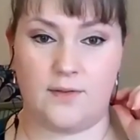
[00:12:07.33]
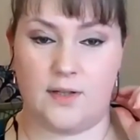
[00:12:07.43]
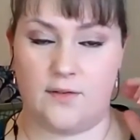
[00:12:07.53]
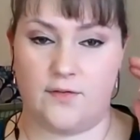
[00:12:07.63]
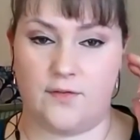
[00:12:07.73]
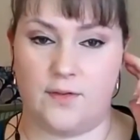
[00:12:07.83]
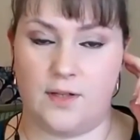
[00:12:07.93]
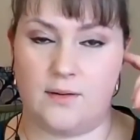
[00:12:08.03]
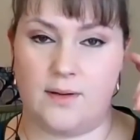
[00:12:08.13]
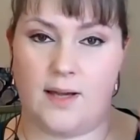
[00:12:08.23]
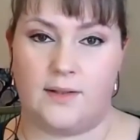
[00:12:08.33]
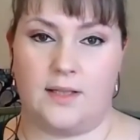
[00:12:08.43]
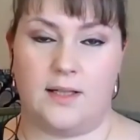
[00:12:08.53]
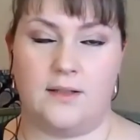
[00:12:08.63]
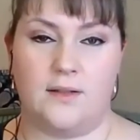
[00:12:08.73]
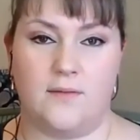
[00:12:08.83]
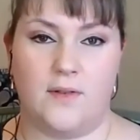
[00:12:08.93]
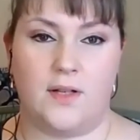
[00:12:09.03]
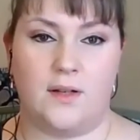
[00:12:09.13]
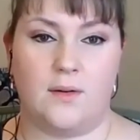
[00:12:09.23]
if, you know, at the end of the
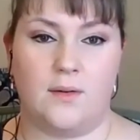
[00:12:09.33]
video,